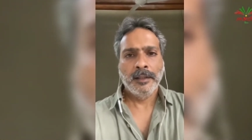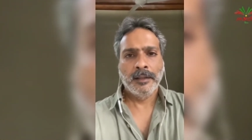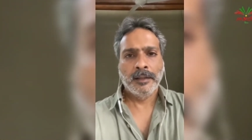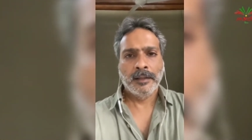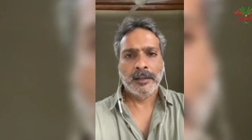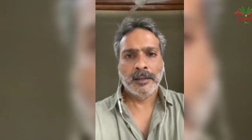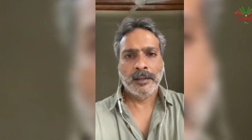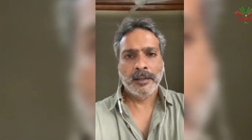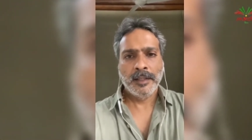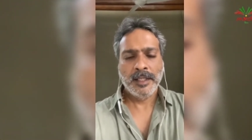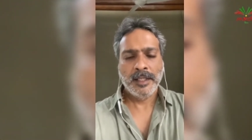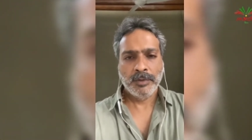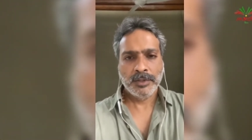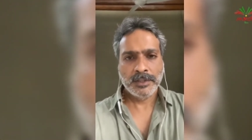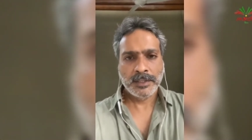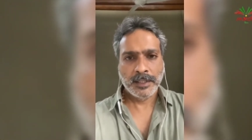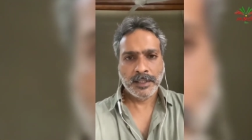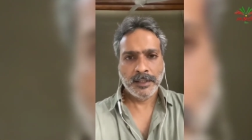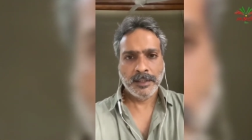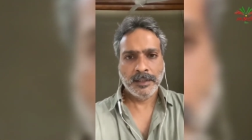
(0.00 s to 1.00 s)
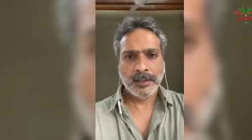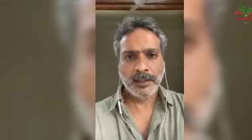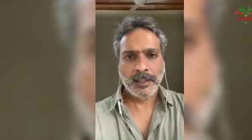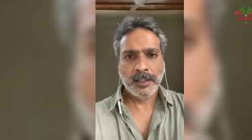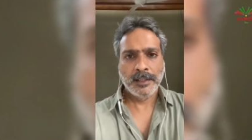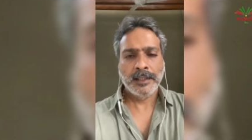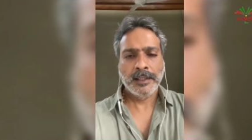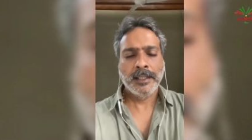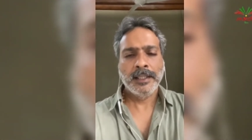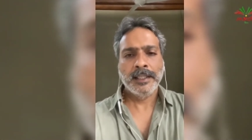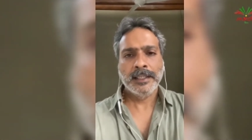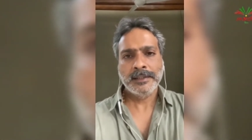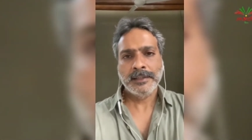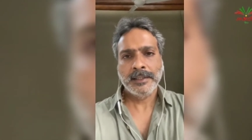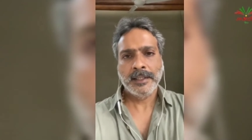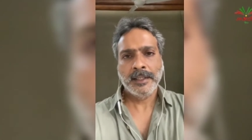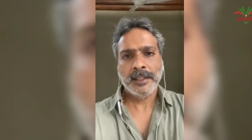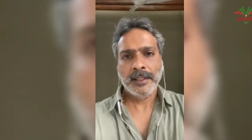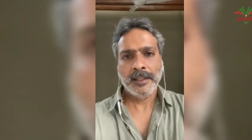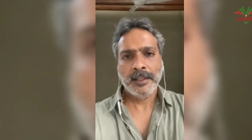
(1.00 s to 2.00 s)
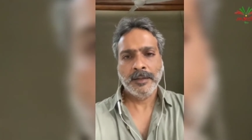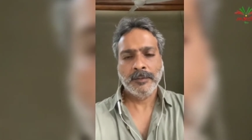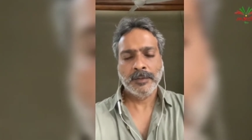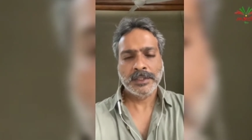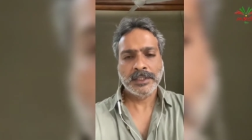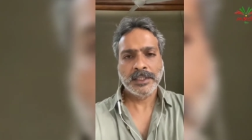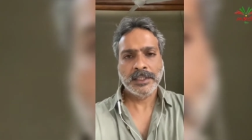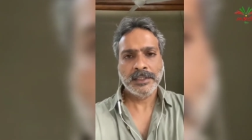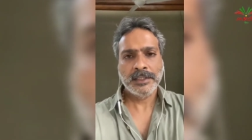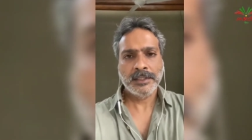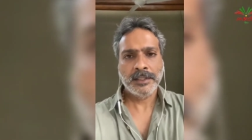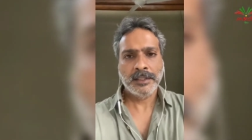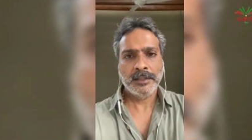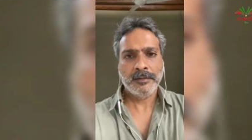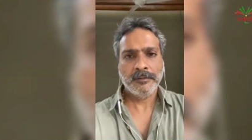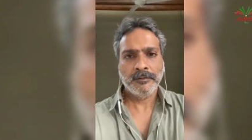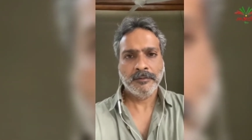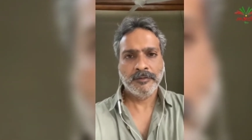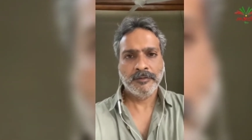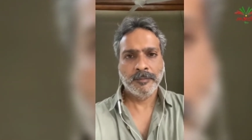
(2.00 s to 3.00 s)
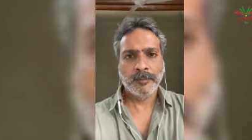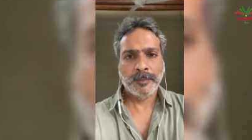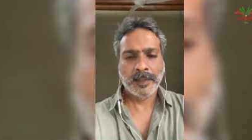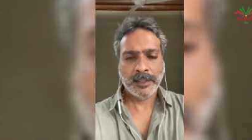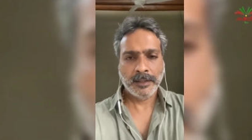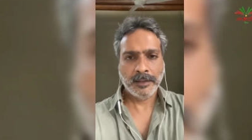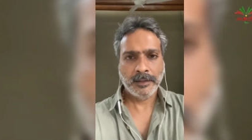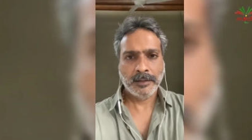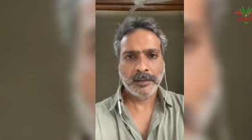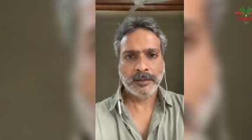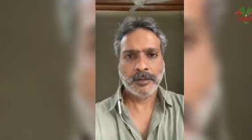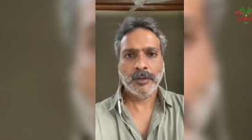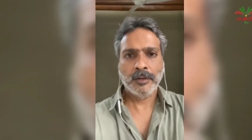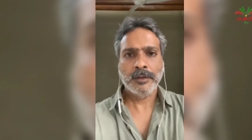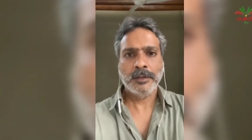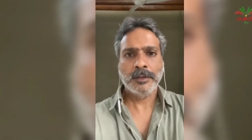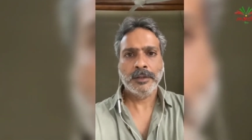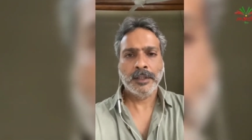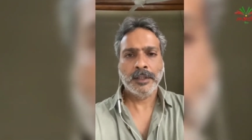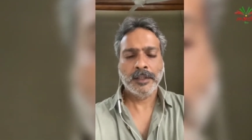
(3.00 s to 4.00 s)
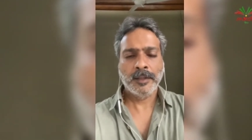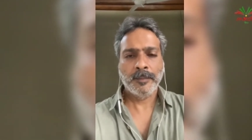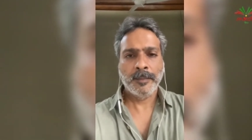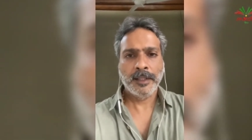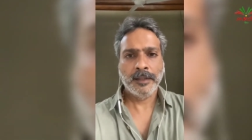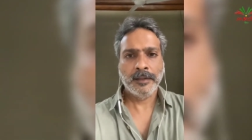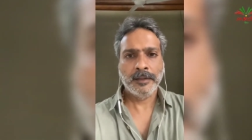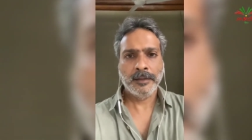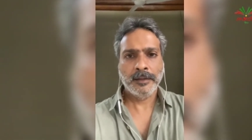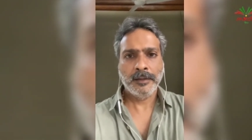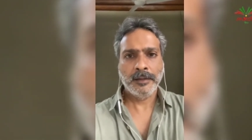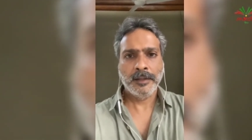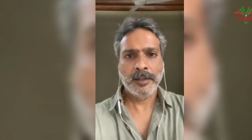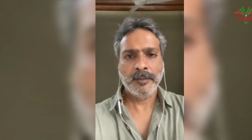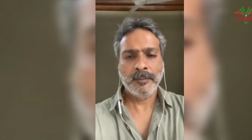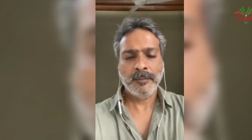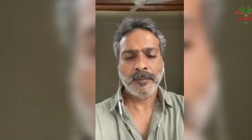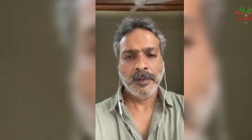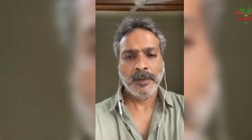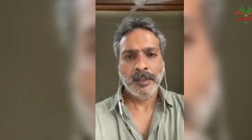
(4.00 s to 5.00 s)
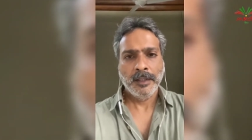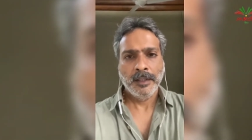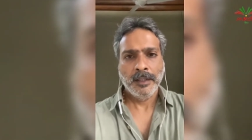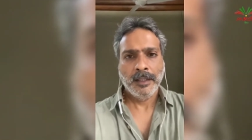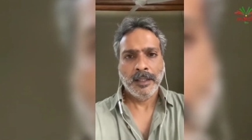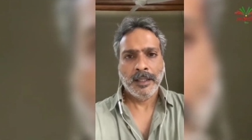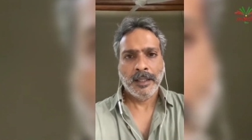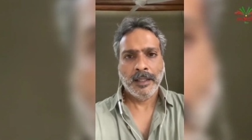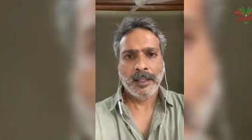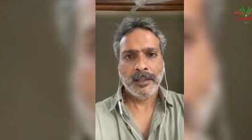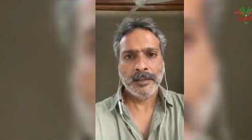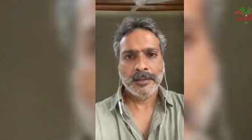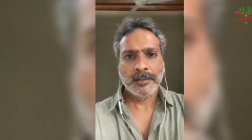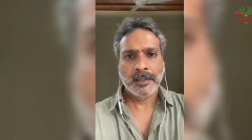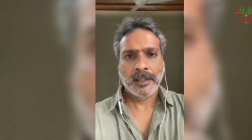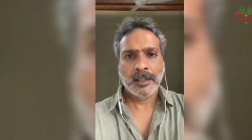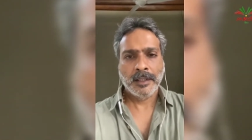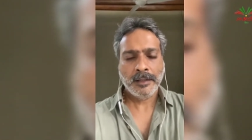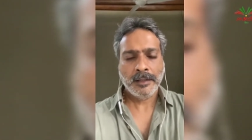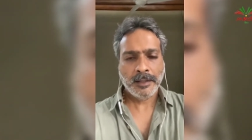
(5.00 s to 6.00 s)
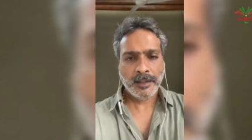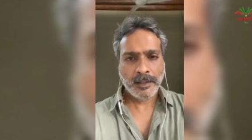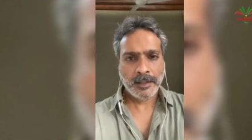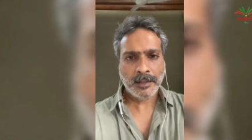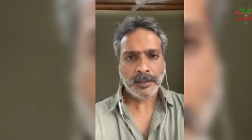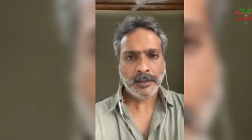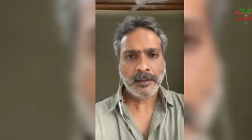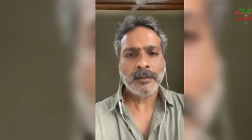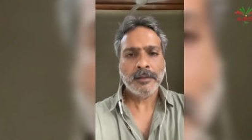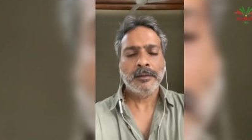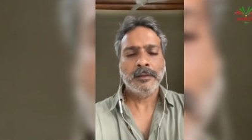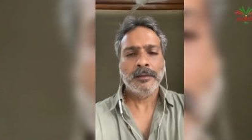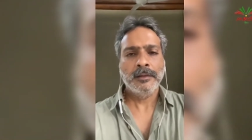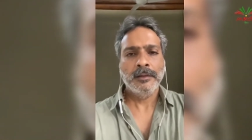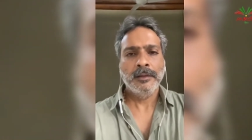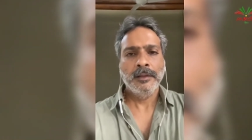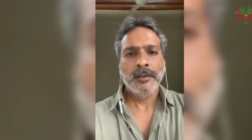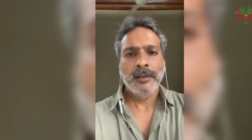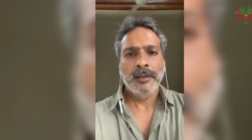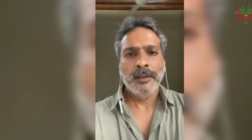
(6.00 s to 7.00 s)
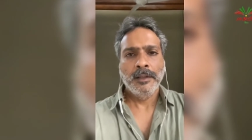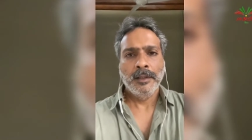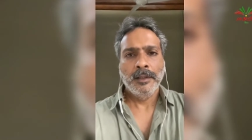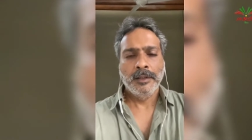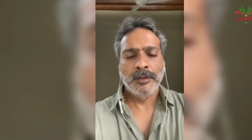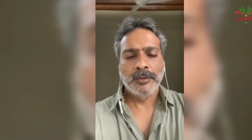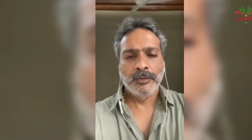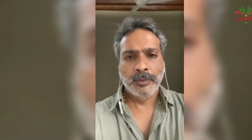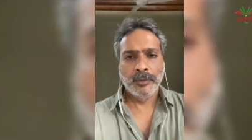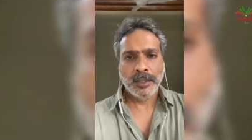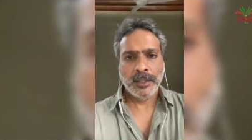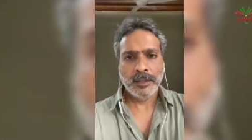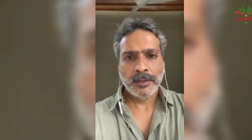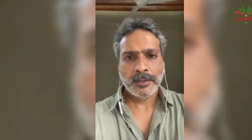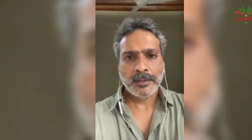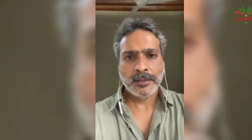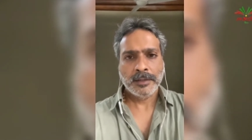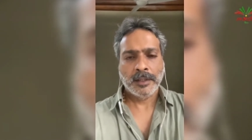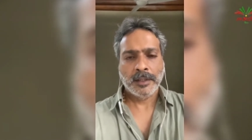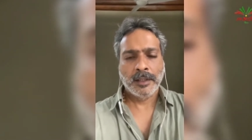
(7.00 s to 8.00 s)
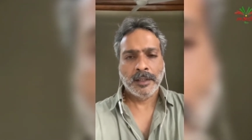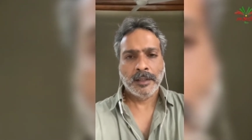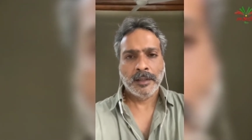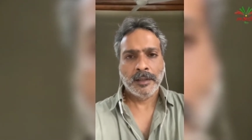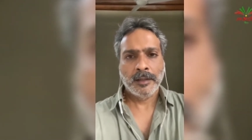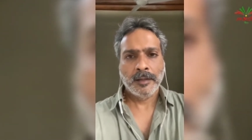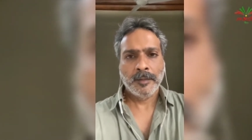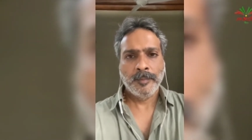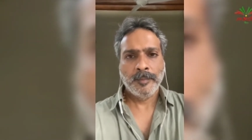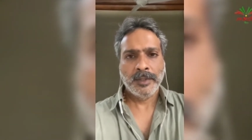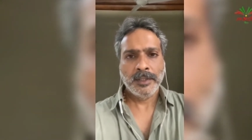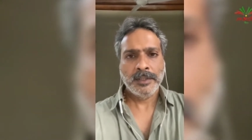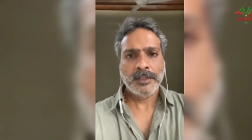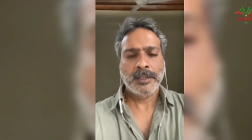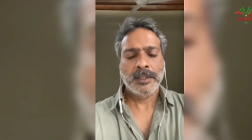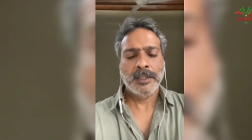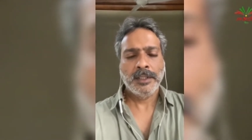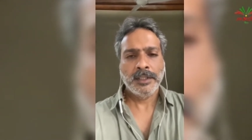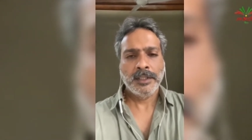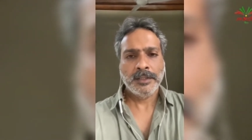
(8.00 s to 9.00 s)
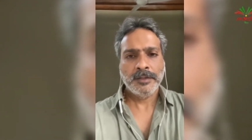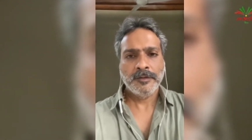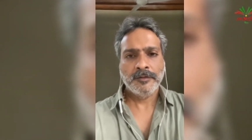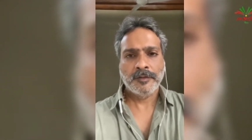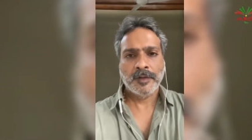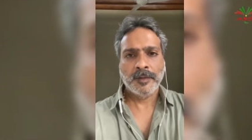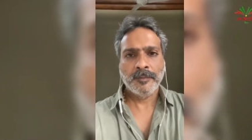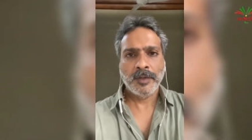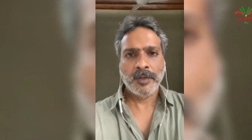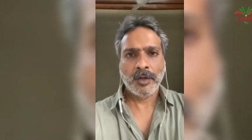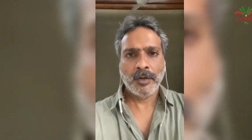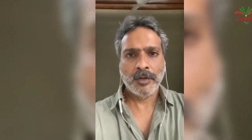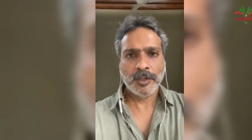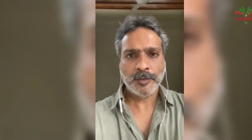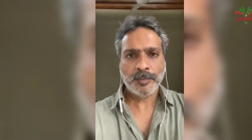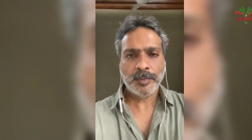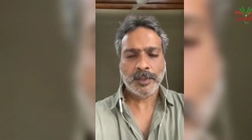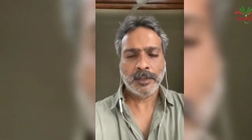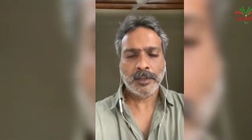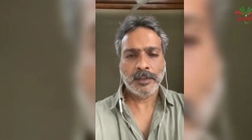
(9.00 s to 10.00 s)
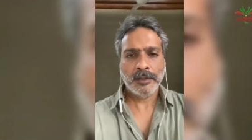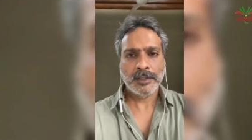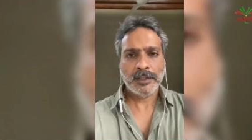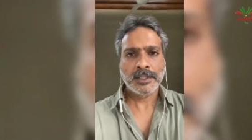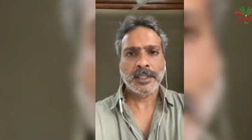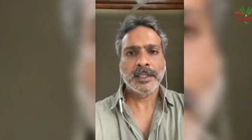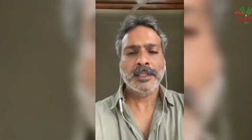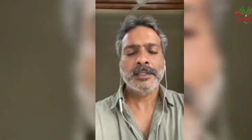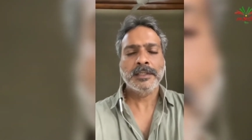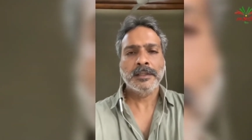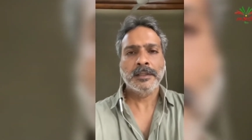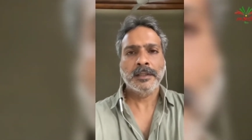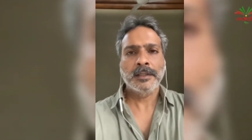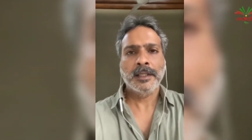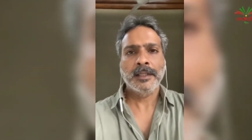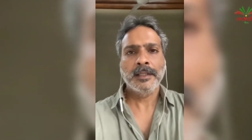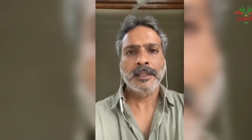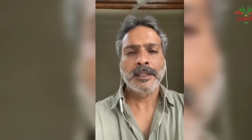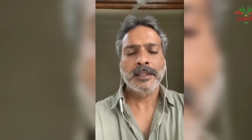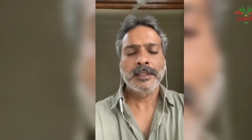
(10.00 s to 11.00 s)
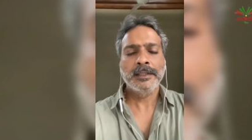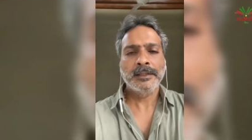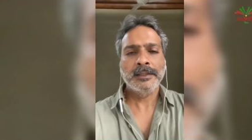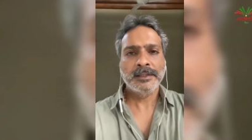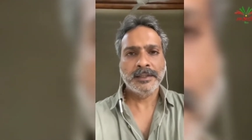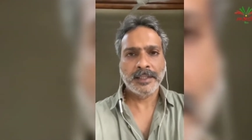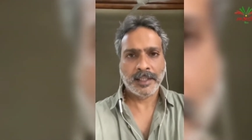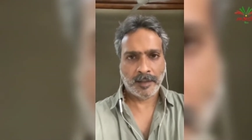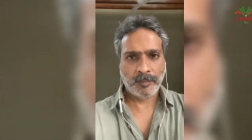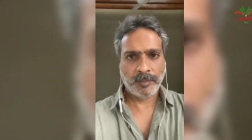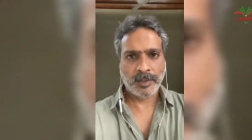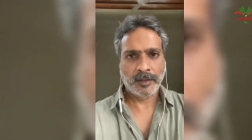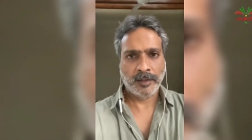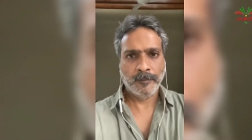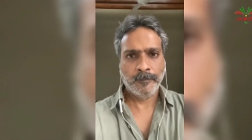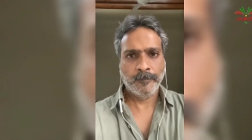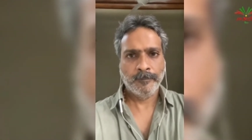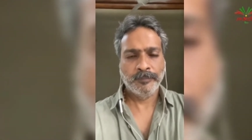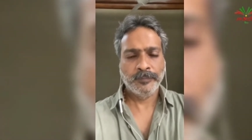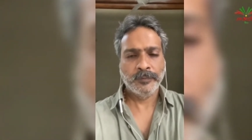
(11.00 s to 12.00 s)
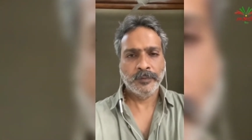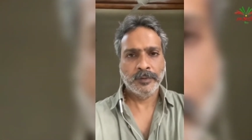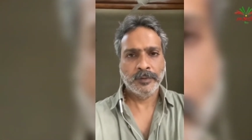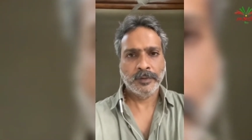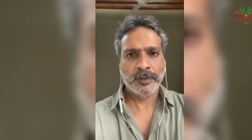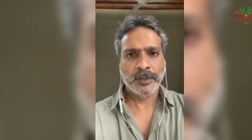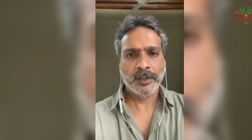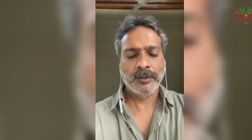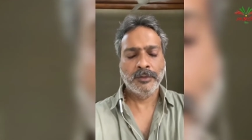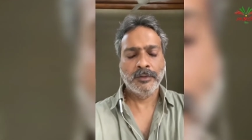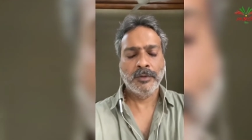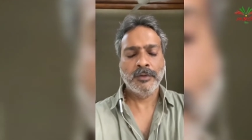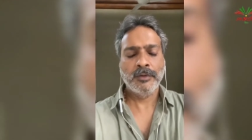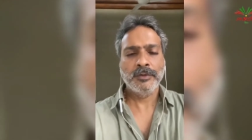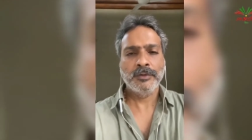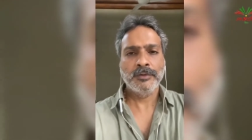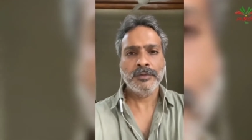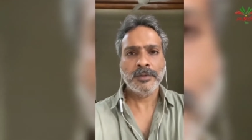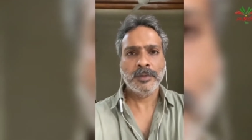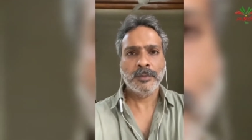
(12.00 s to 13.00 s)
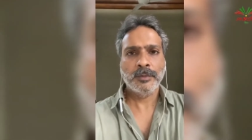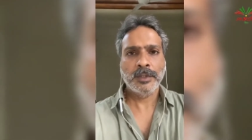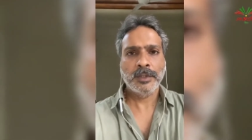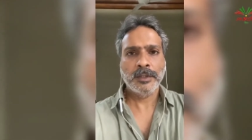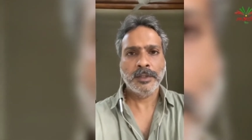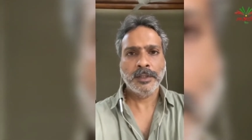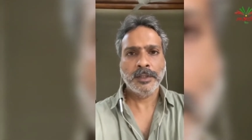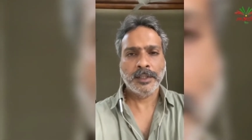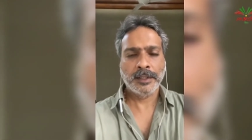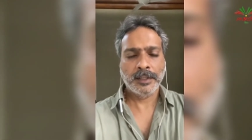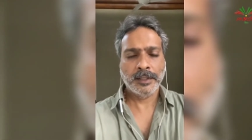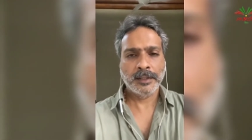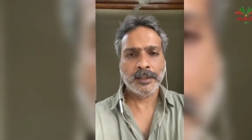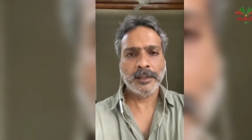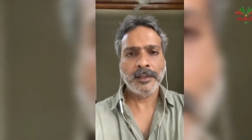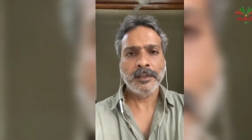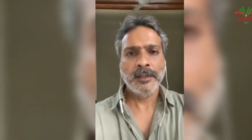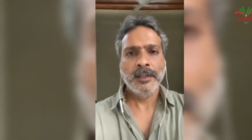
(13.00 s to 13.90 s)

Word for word: Uh, he was critical until yesterday. He was listed by the doctor and the medical team as uh, critical. Today's uh, press release from the hospital says that he is stable. They do not use the word critical.